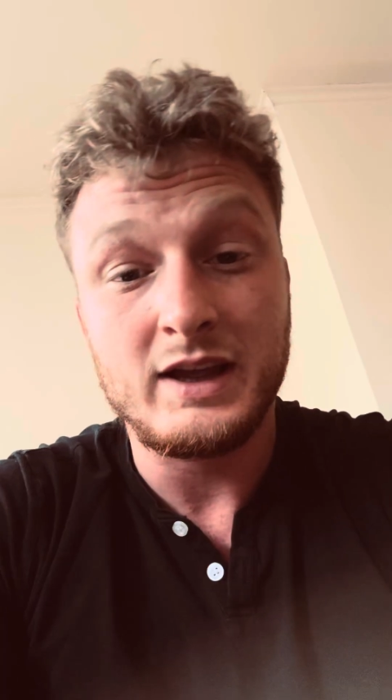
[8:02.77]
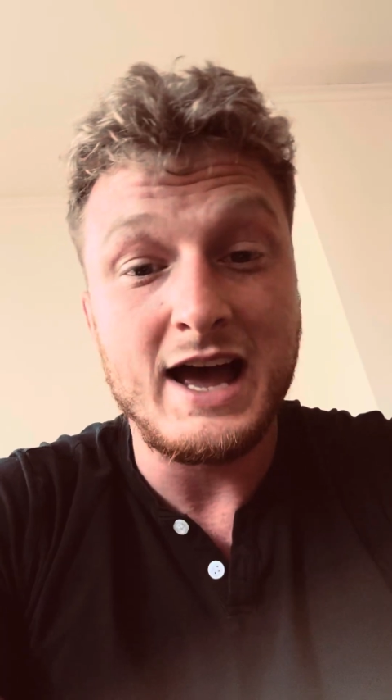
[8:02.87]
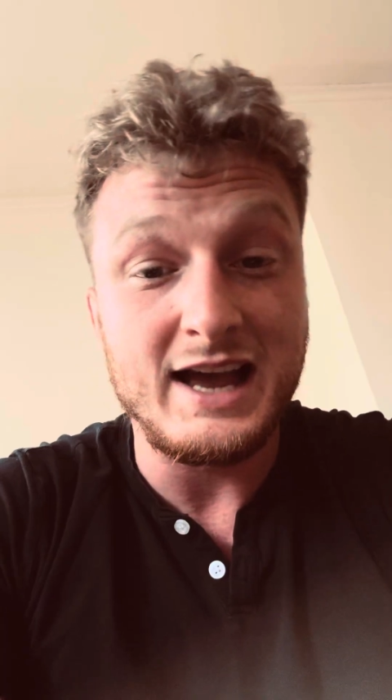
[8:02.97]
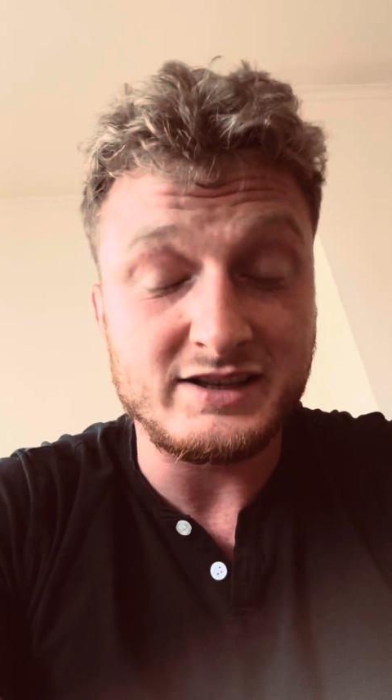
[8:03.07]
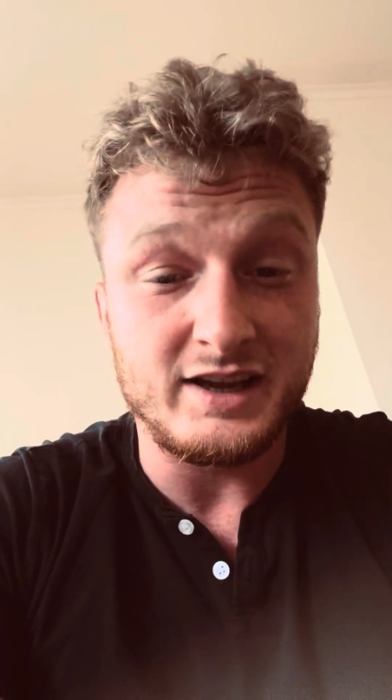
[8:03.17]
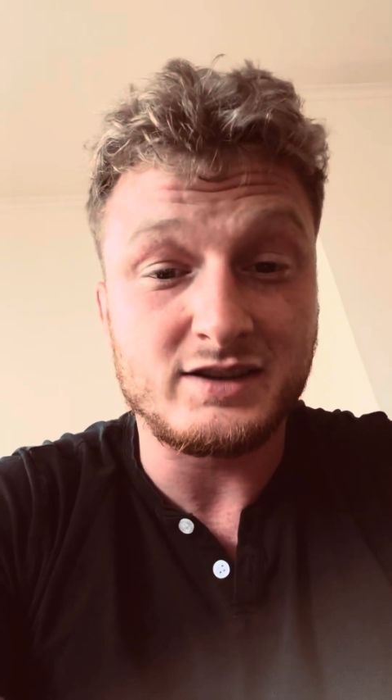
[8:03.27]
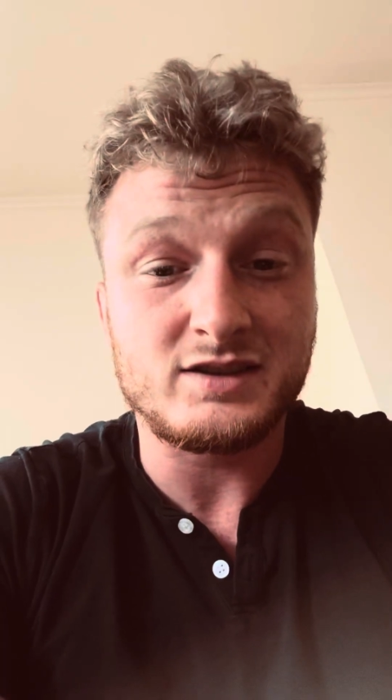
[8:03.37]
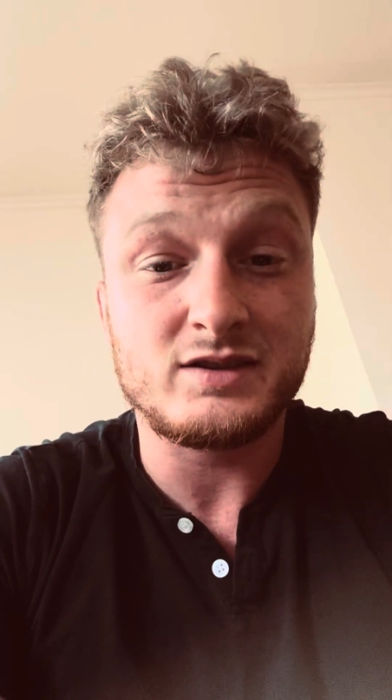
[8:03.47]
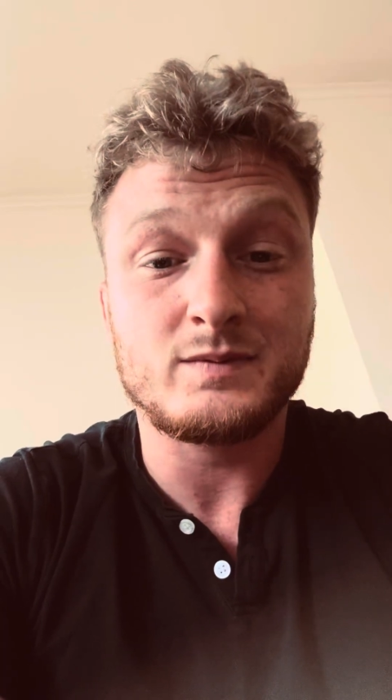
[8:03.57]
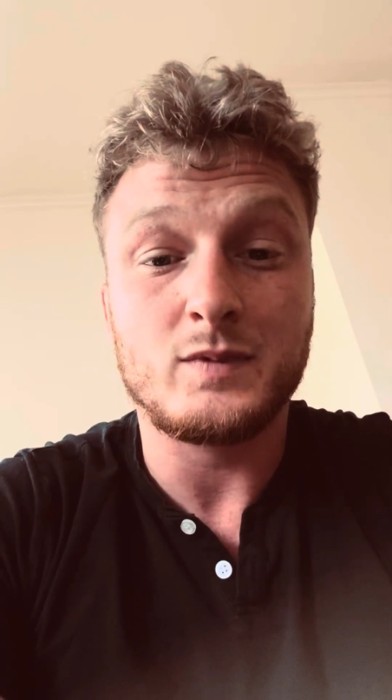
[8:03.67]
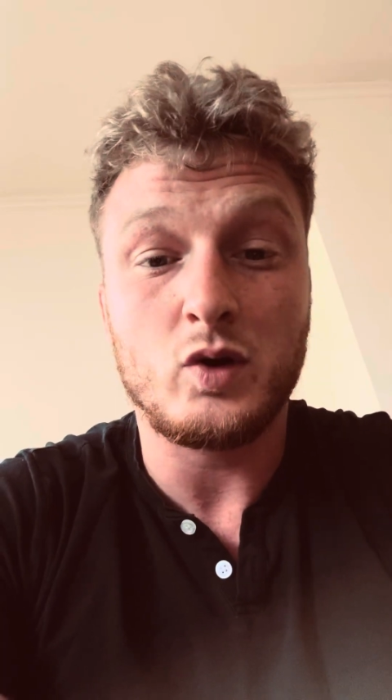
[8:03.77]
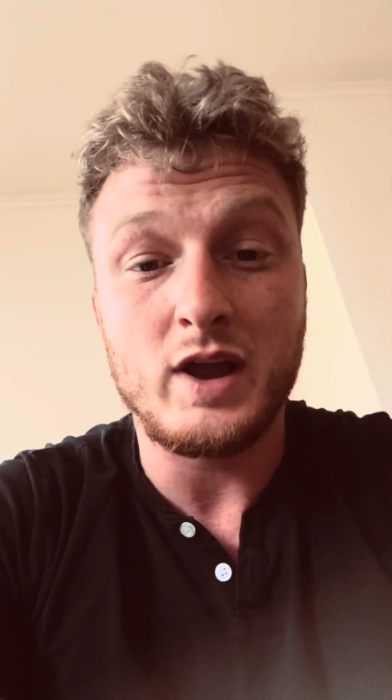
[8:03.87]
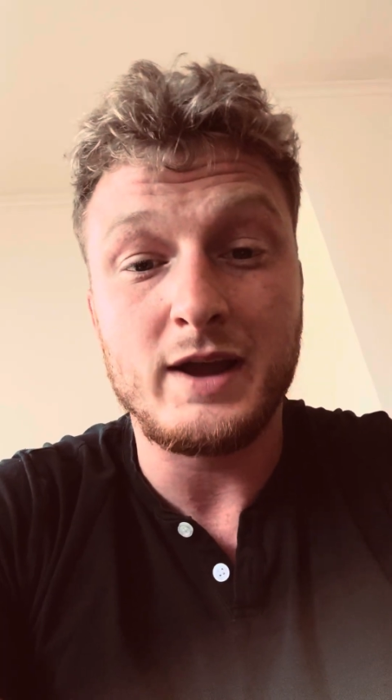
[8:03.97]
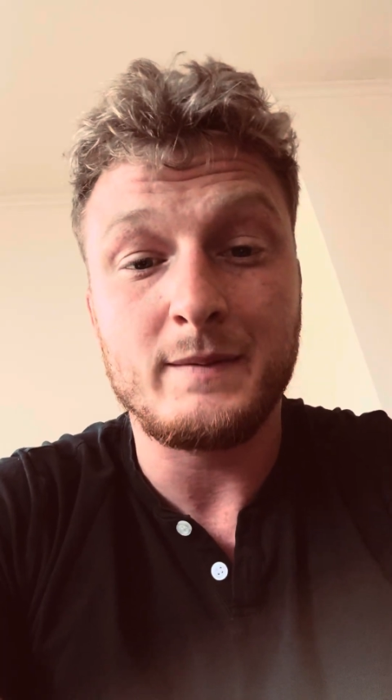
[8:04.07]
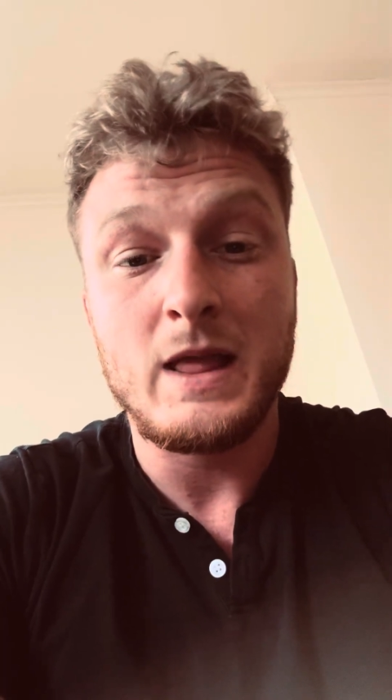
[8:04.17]
assets,
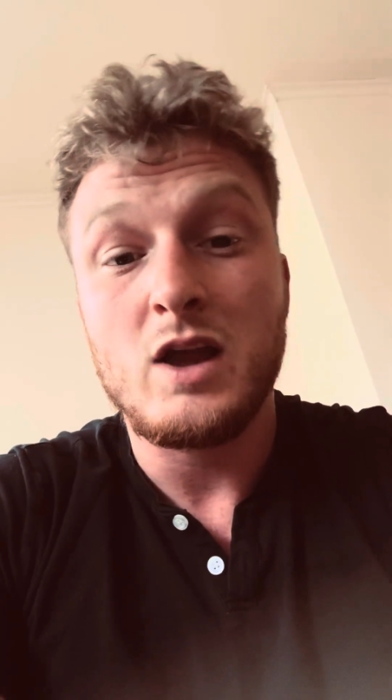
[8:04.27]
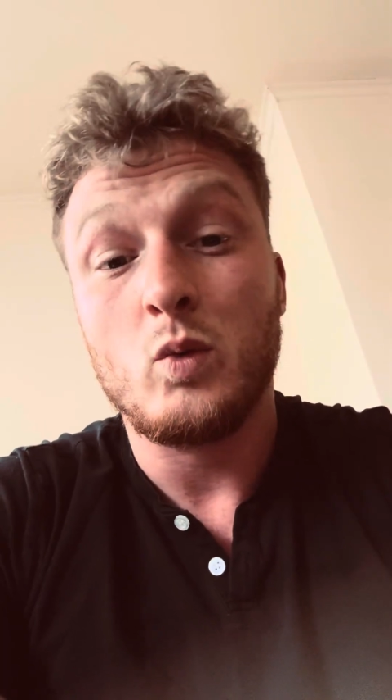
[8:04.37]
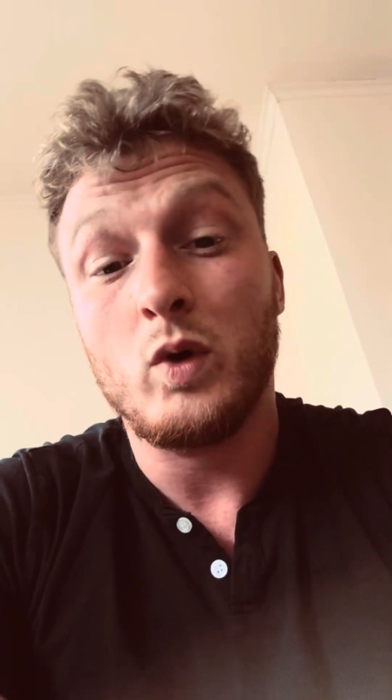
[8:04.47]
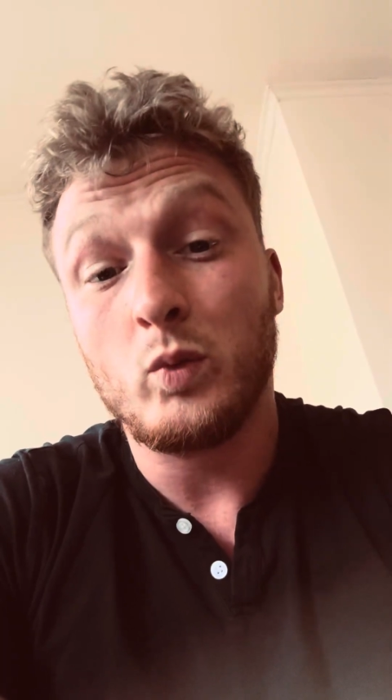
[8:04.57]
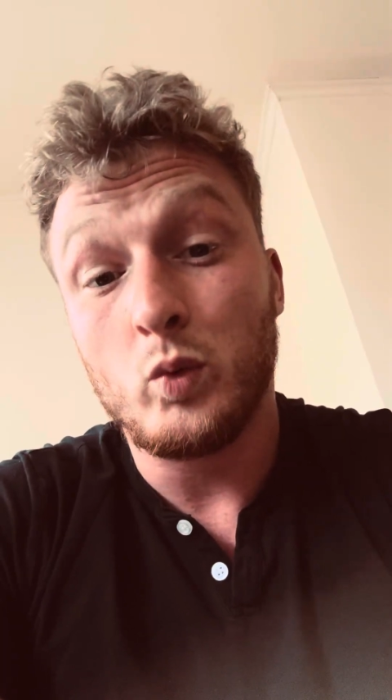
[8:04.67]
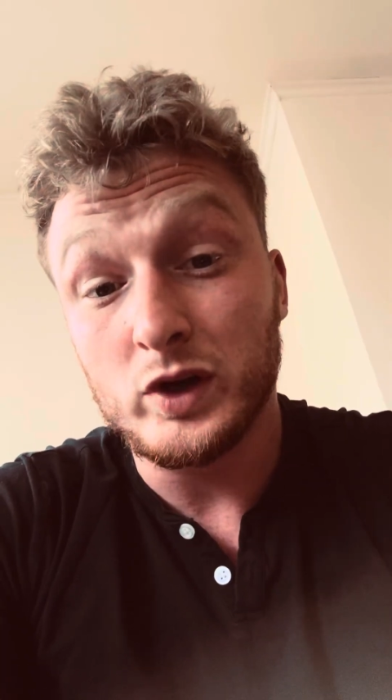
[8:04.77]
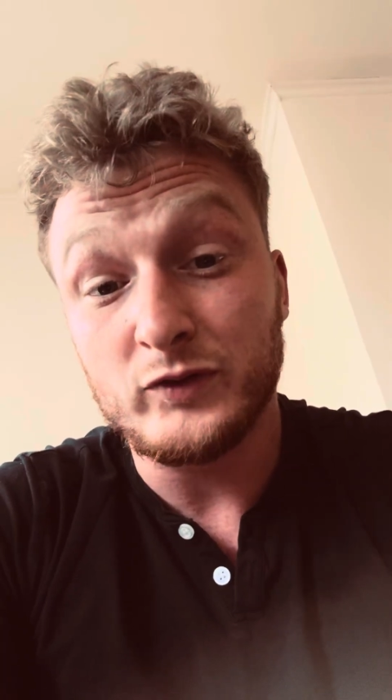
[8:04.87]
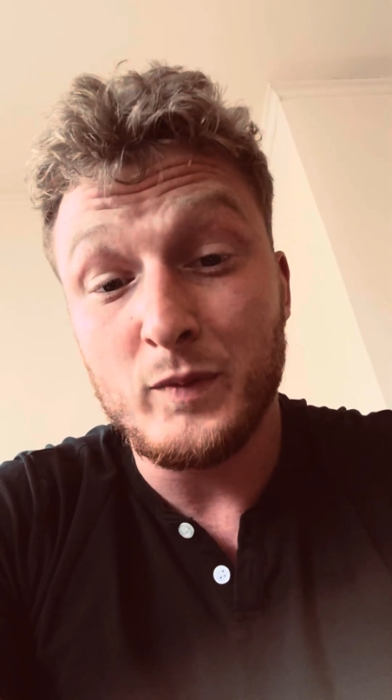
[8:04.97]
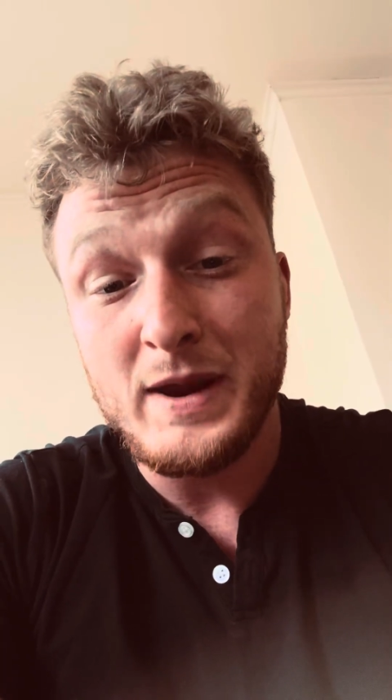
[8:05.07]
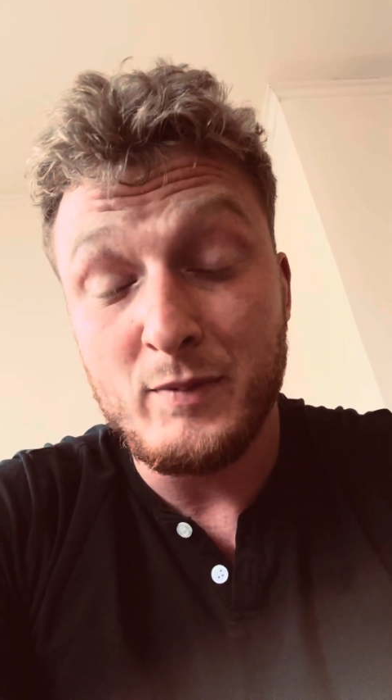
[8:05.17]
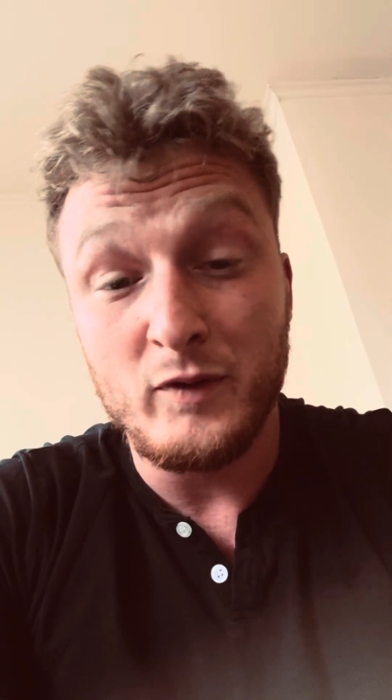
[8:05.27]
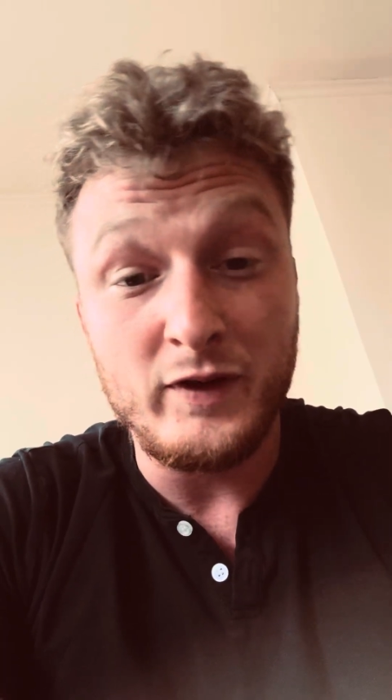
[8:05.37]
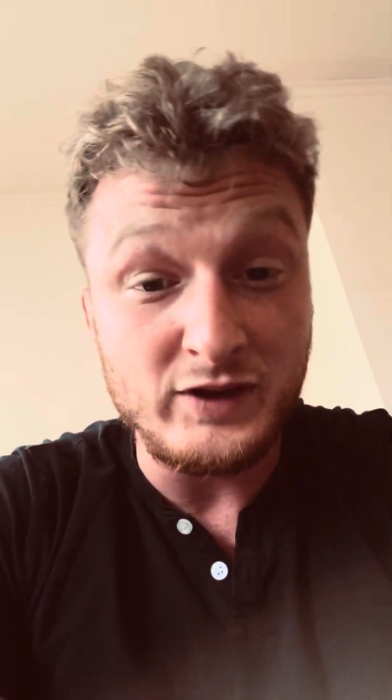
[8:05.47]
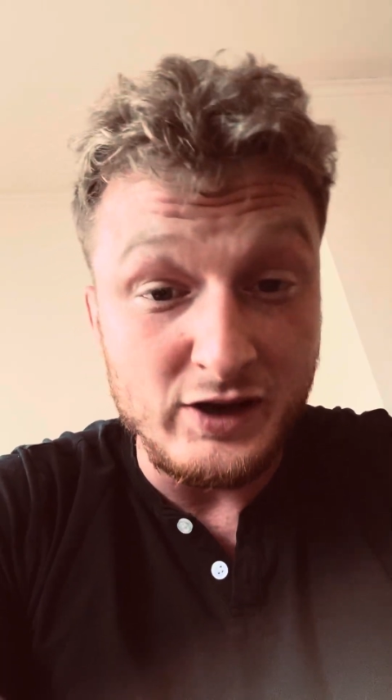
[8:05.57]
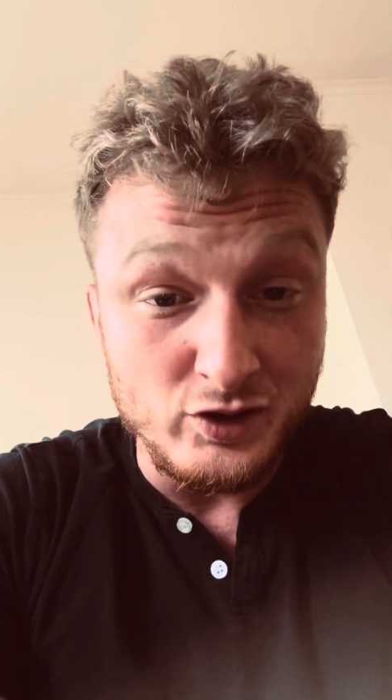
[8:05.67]
okay? What worked for people
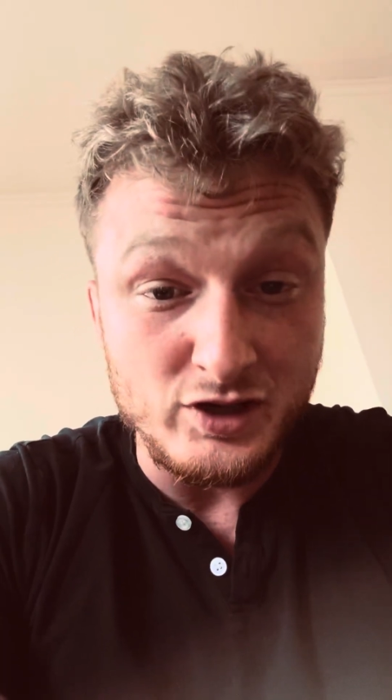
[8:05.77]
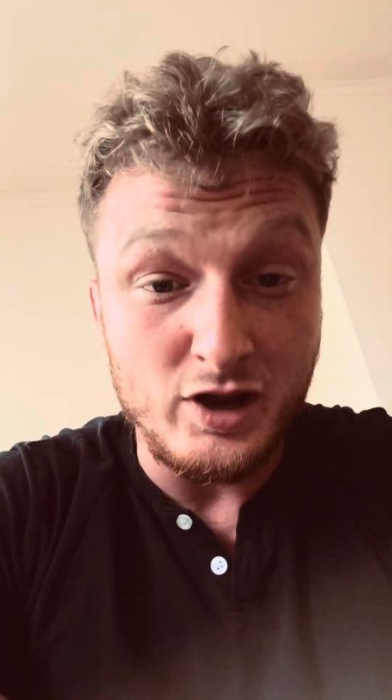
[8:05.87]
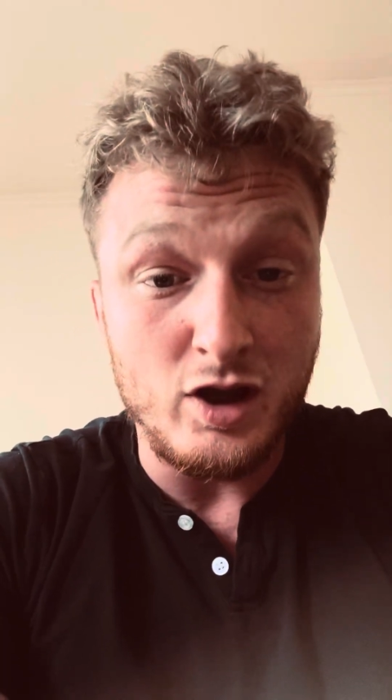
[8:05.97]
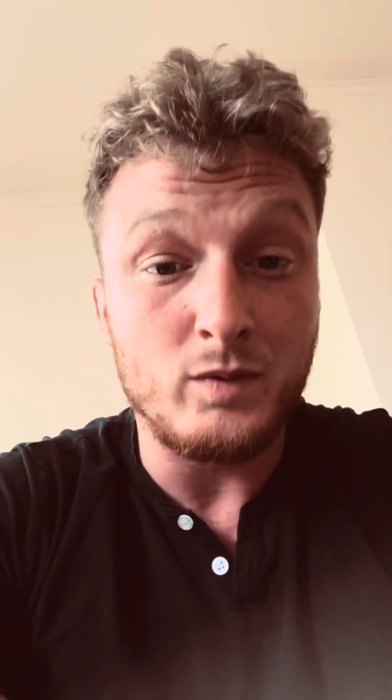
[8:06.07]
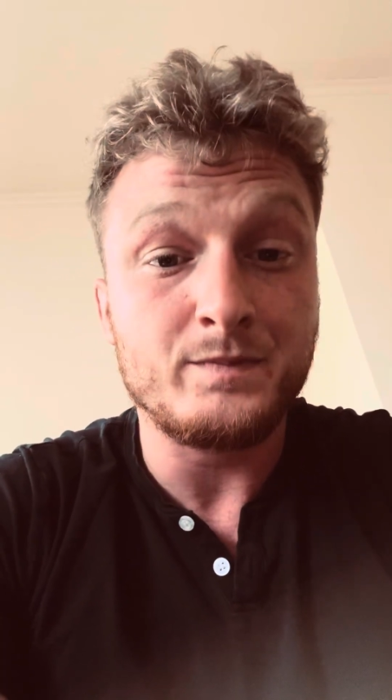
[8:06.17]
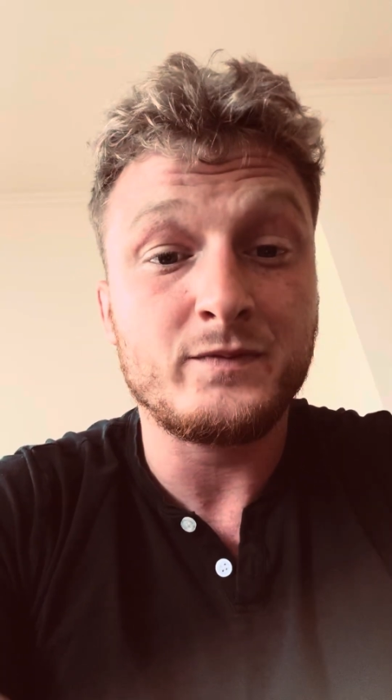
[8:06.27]
50 years ago,